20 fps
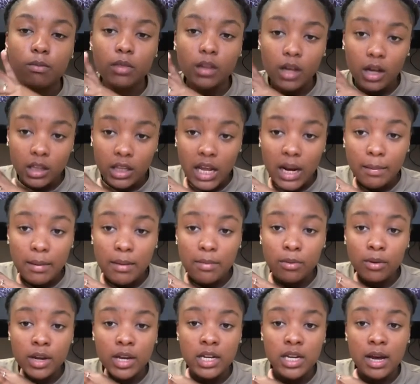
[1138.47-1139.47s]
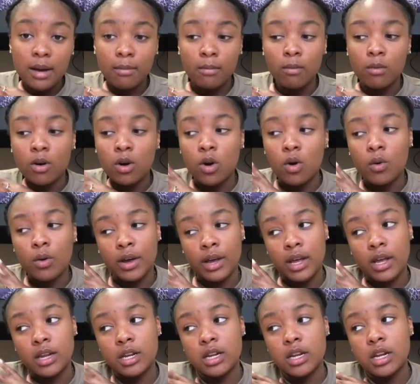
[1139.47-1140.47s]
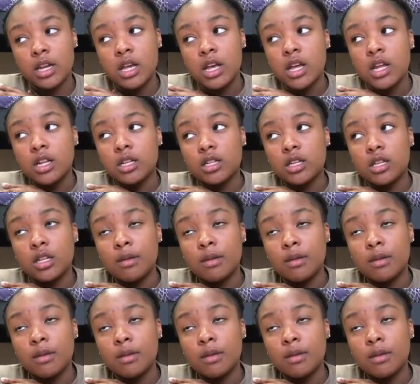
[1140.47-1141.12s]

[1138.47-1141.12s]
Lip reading: a lot of people end up going to the